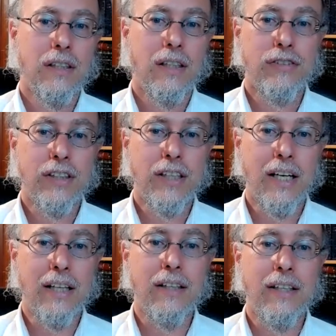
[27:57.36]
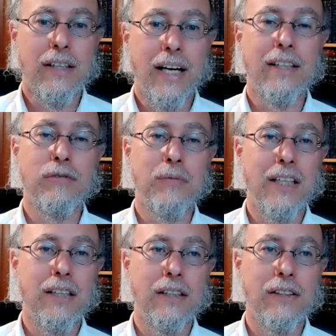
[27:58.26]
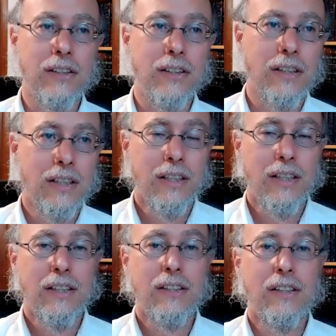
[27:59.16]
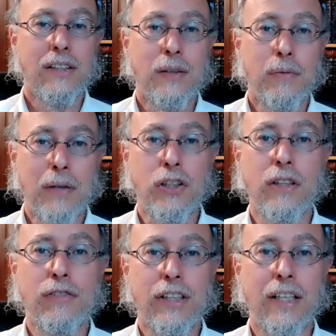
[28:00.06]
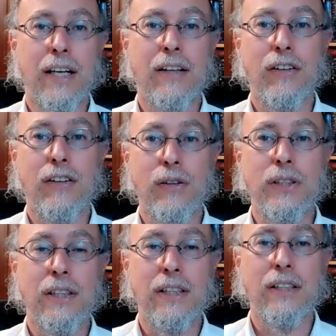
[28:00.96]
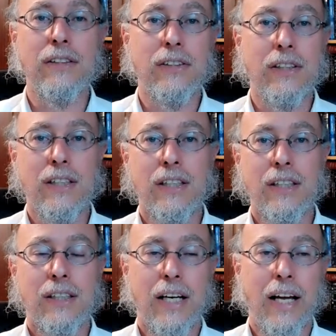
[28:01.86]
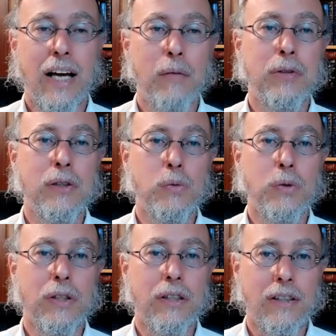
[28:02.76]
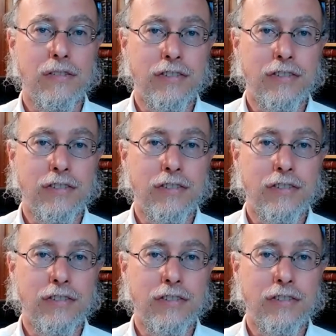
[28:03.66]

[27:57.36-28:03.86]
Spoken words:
And to forget the negative means to especially forget those things that happened within our